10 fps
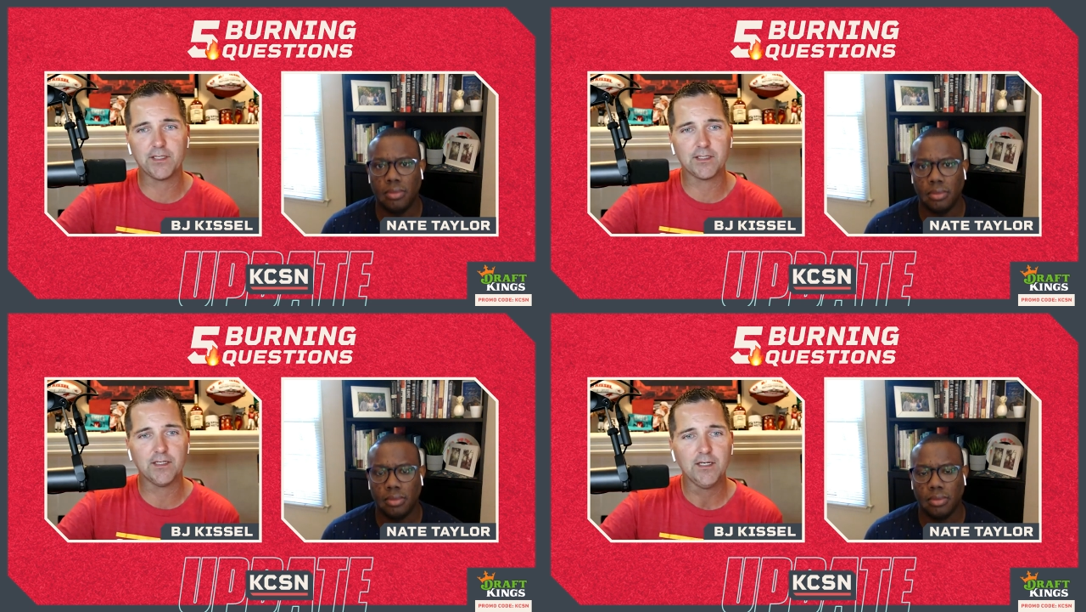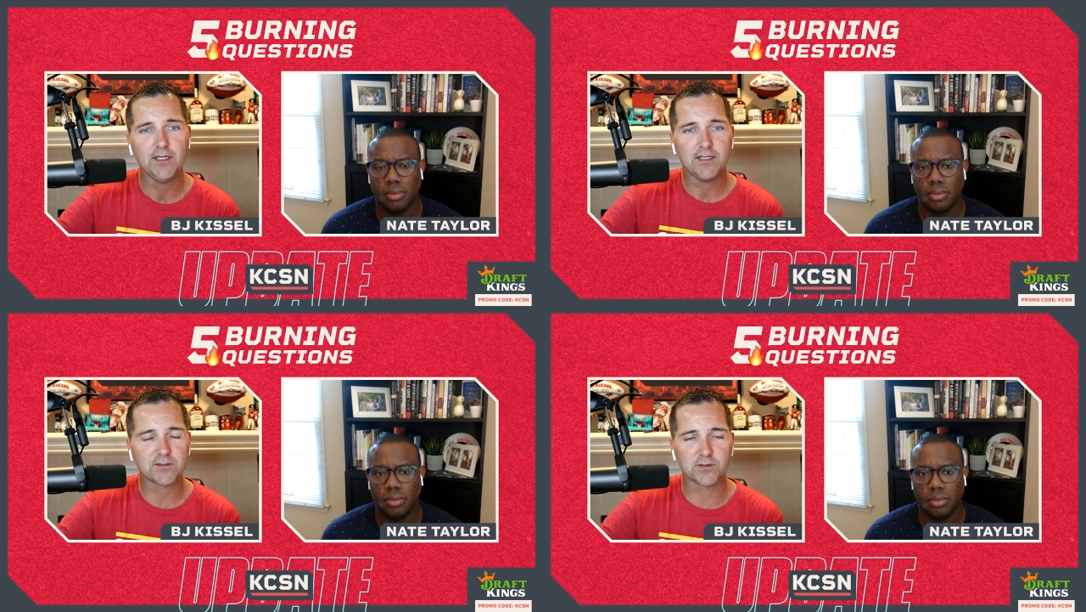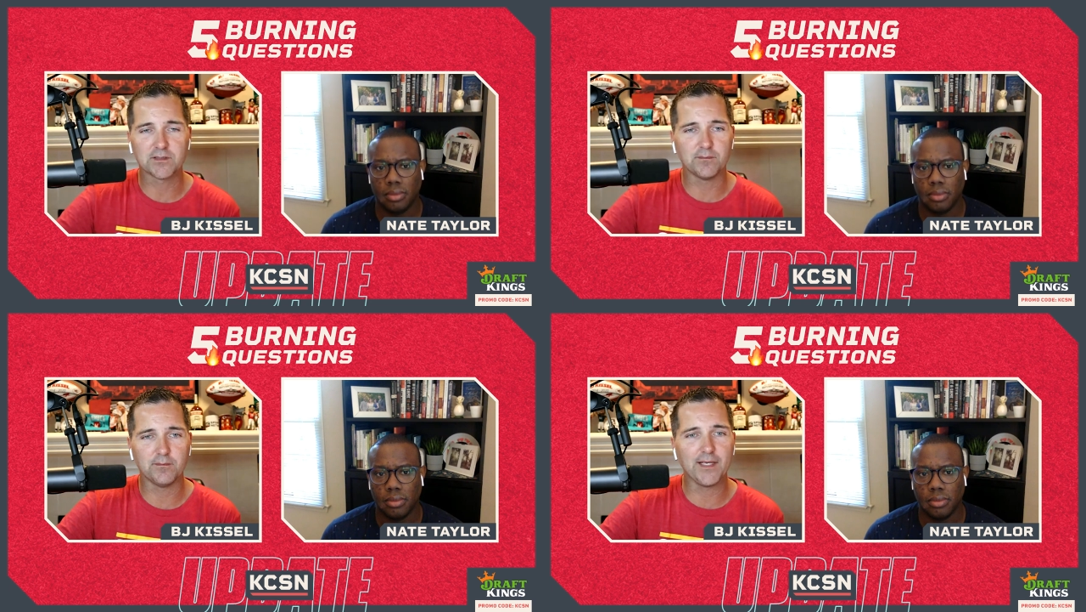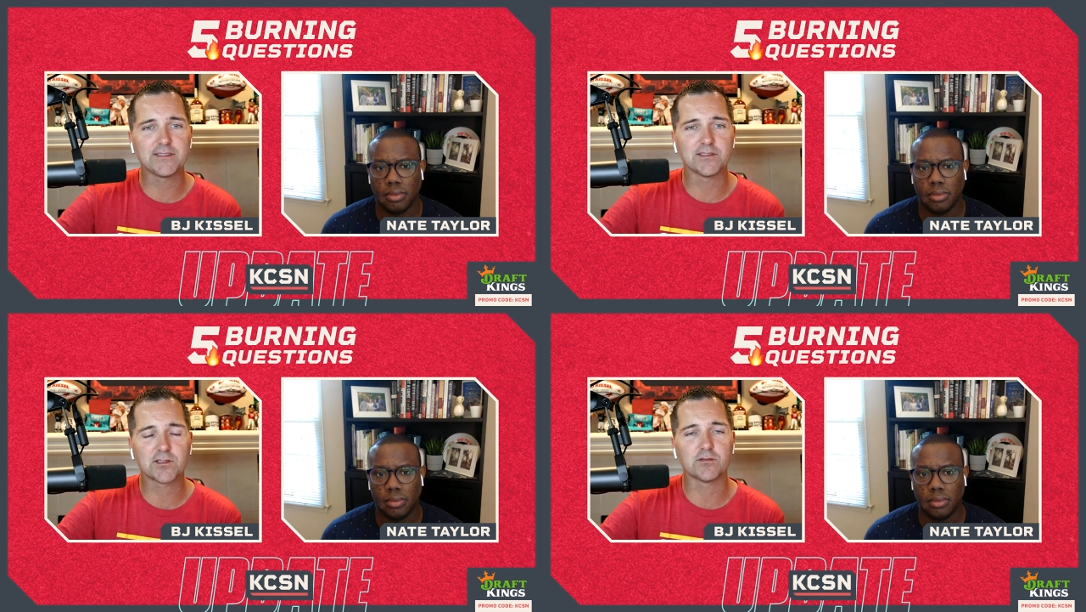Speaker 1: being, that's what
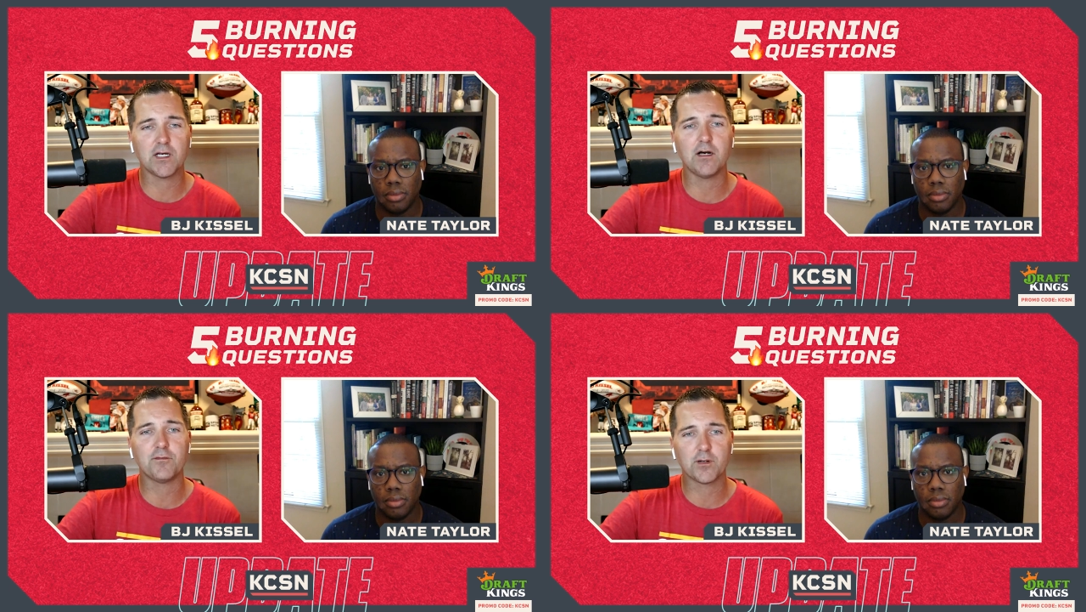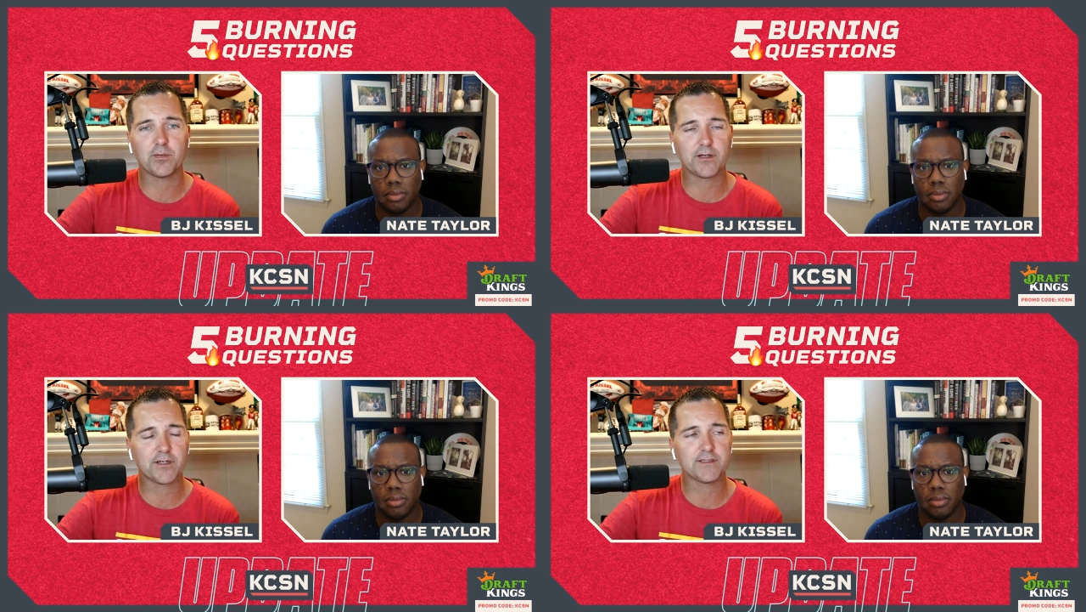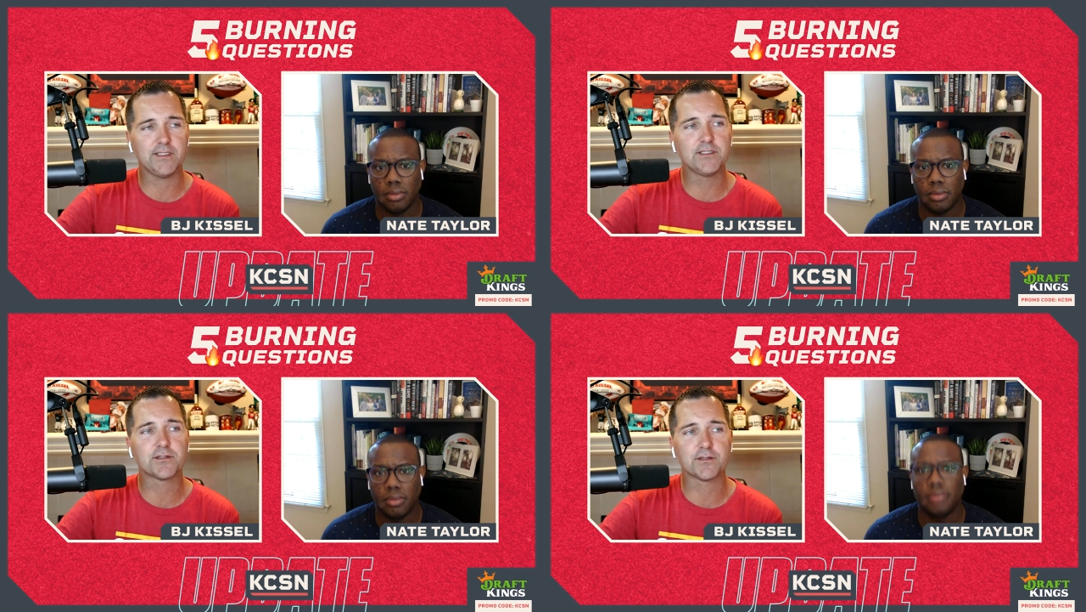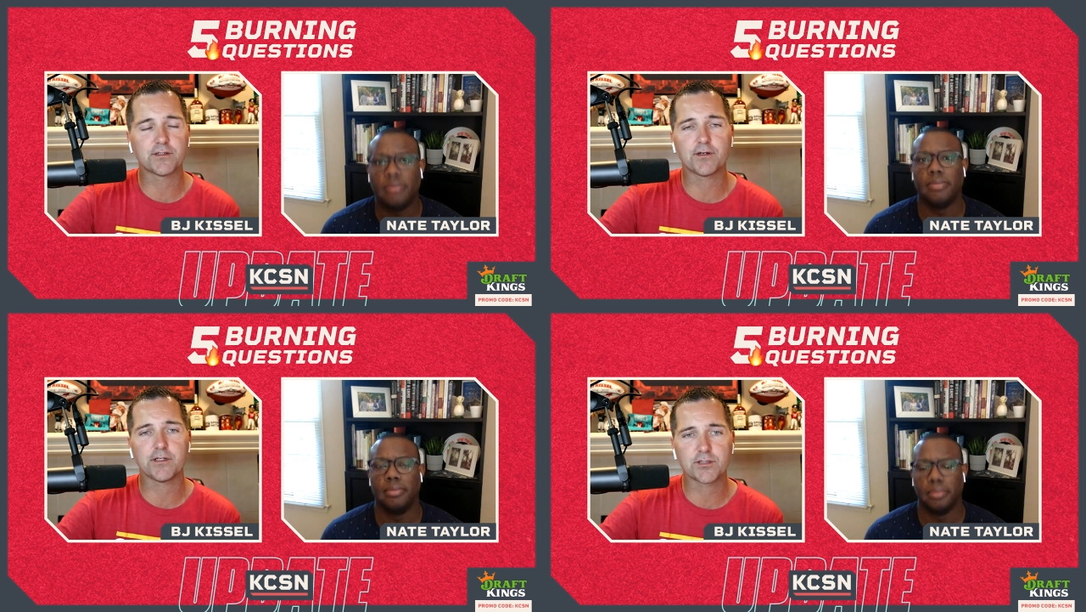makes it so tough when a player gets injured
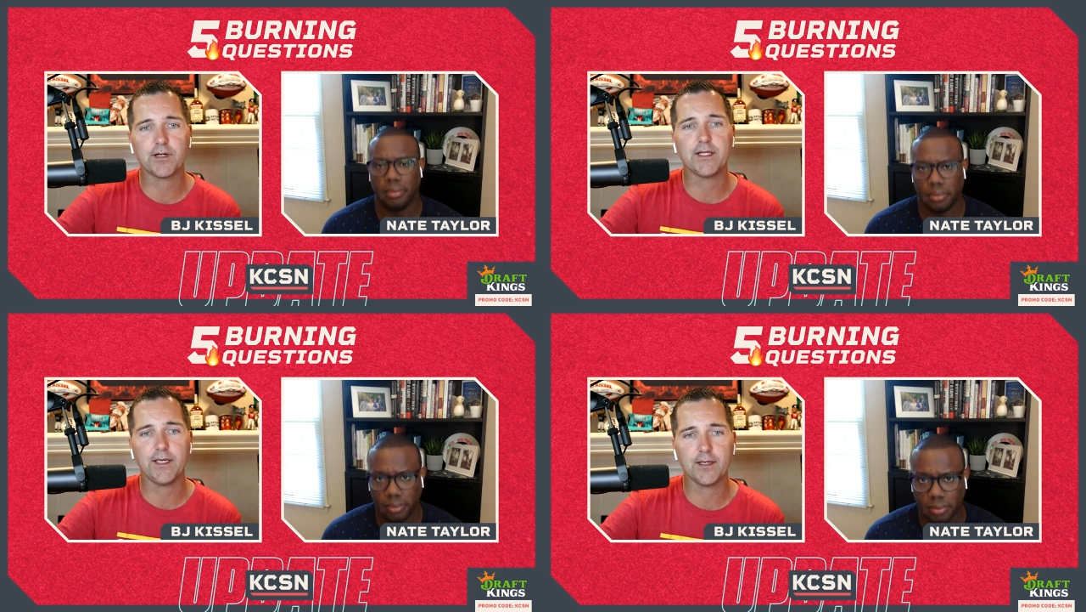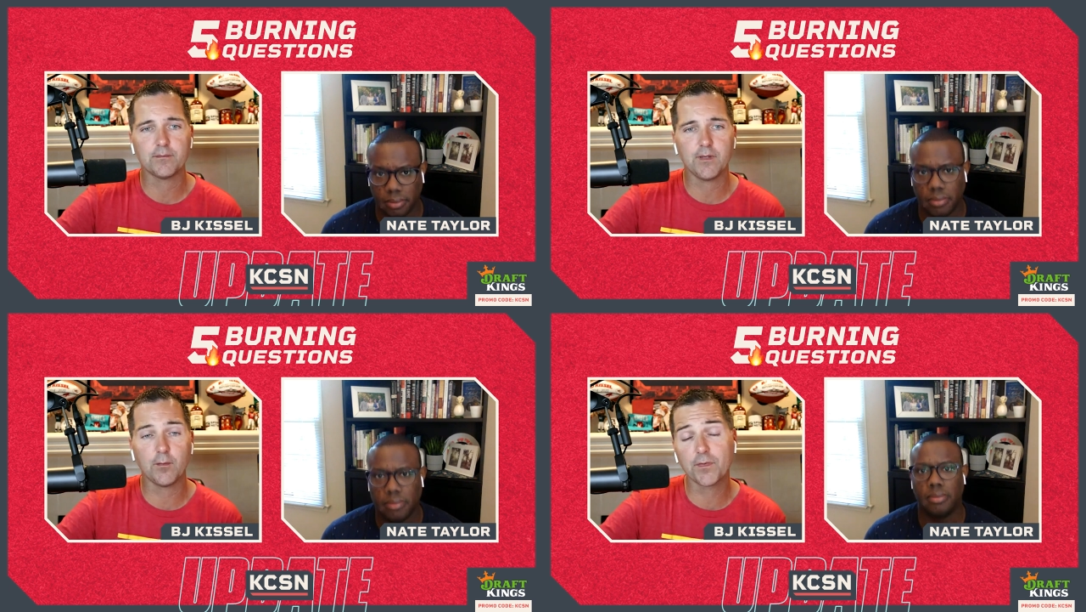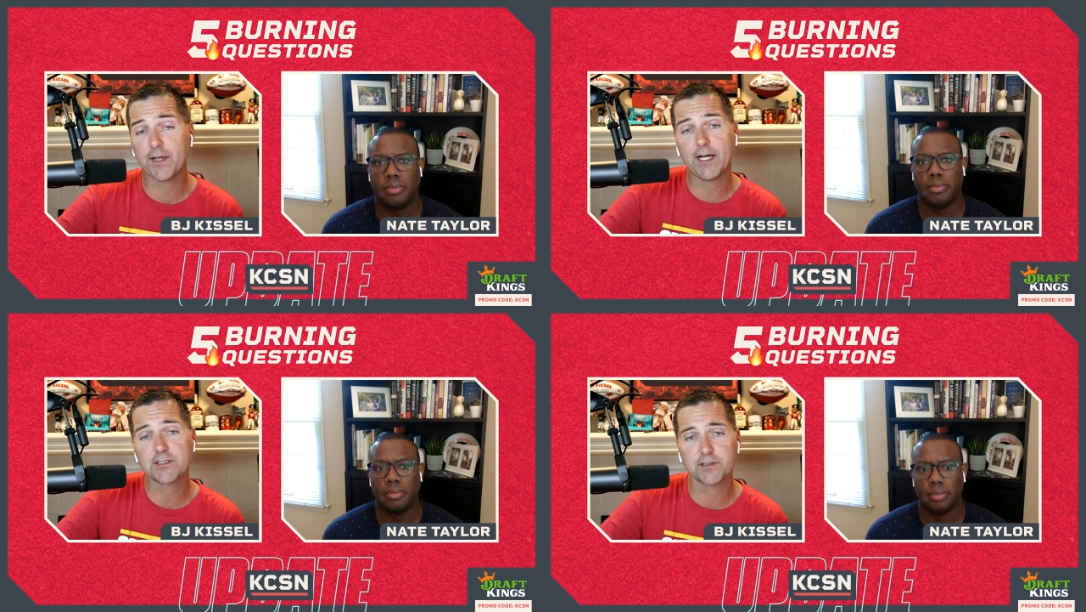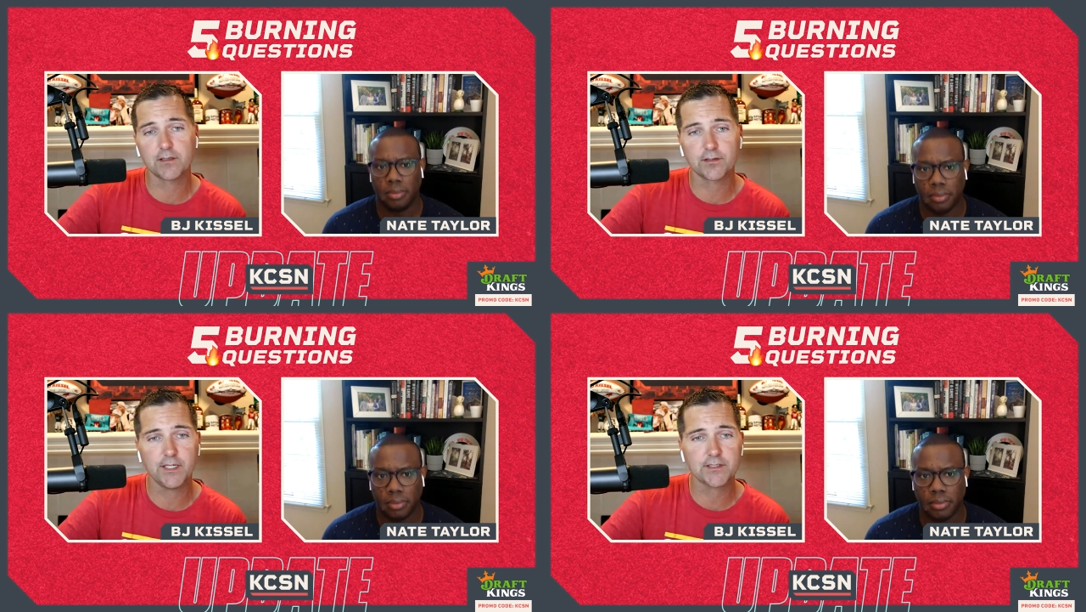during training camp. And one thing I actually
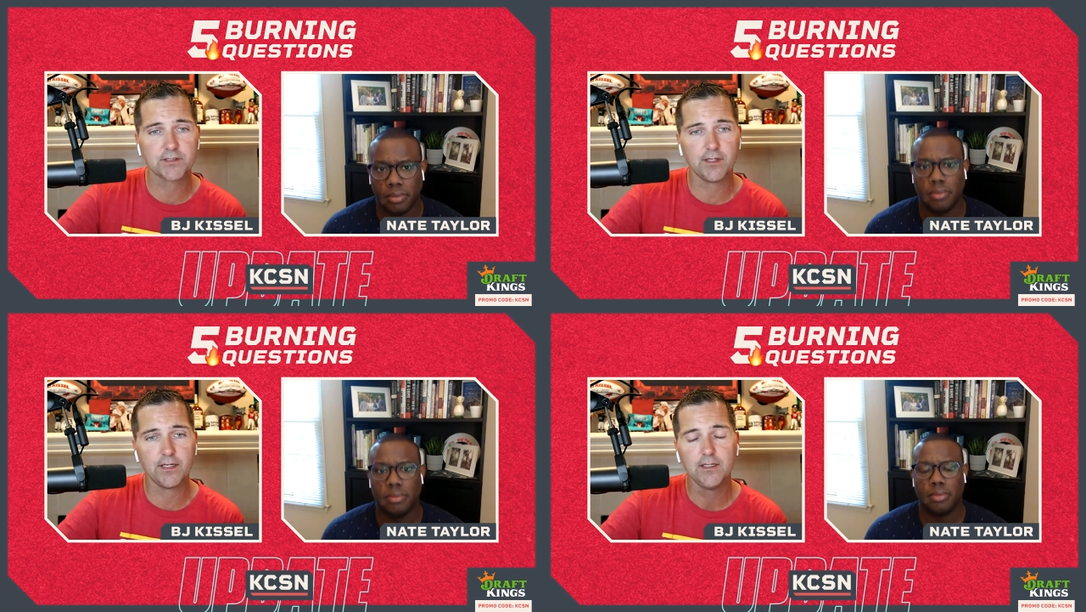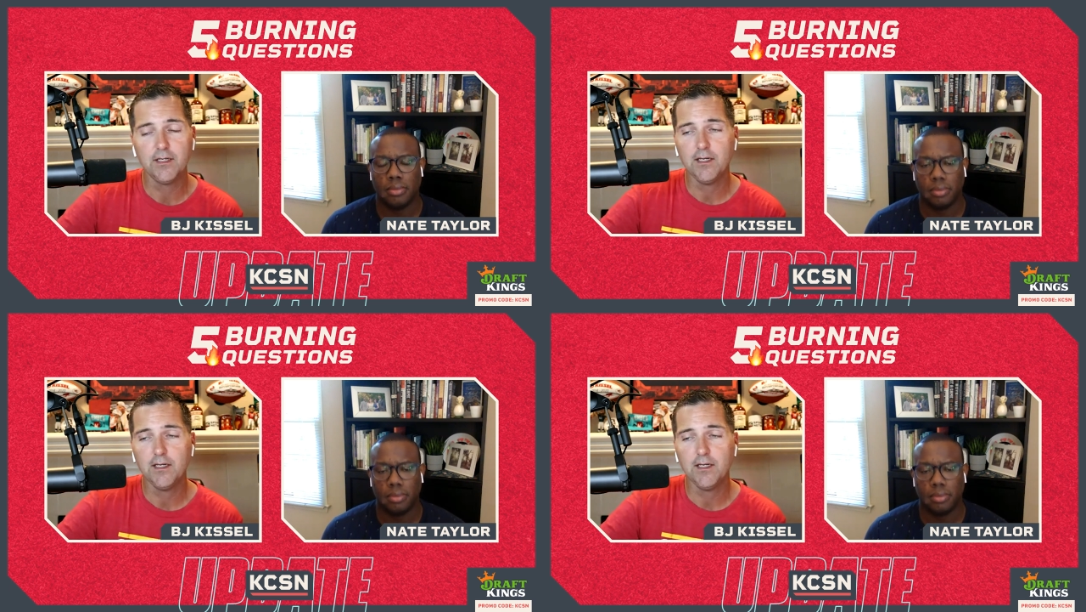learned yesterday